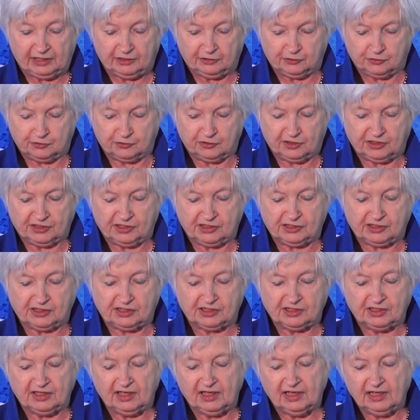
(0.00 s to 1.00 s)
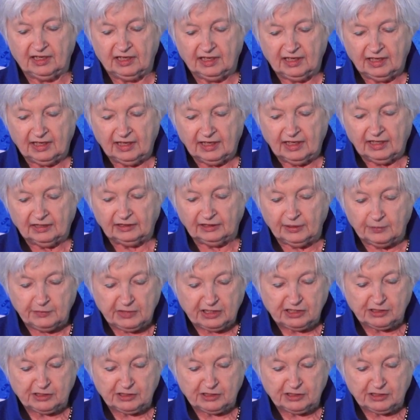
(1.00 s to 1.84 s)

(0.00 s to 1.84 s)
interests. Let me